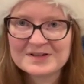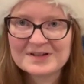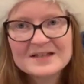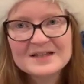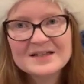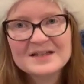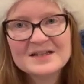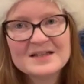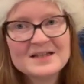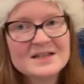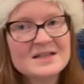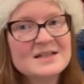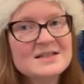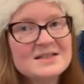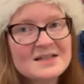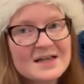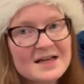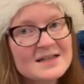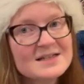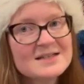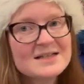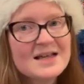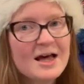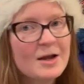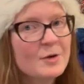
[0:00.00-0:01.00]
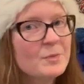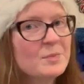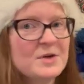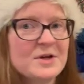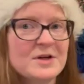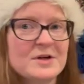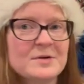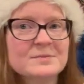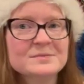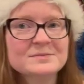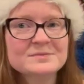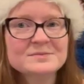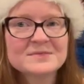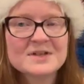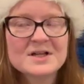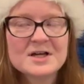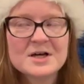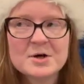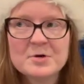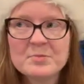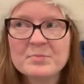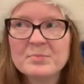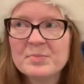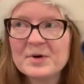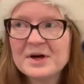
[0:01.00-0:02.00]
He does help him,
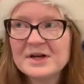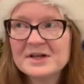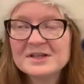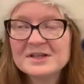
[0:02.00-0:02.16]
but